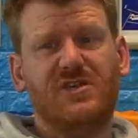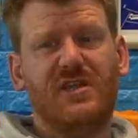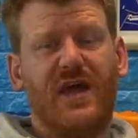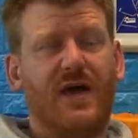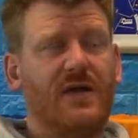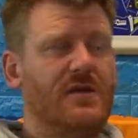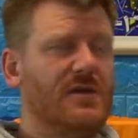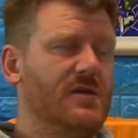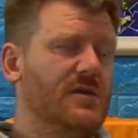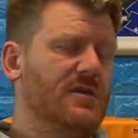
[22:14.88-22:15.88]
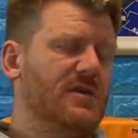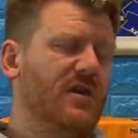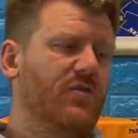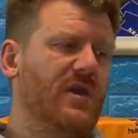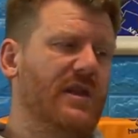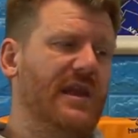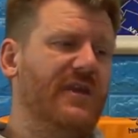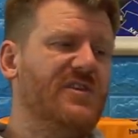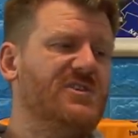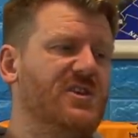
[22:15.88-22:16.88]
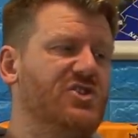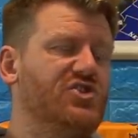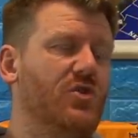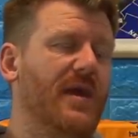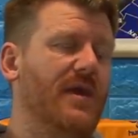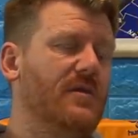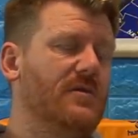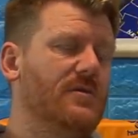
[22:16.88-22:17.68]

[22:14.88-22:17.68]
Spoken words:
think that if we leave it till the summer,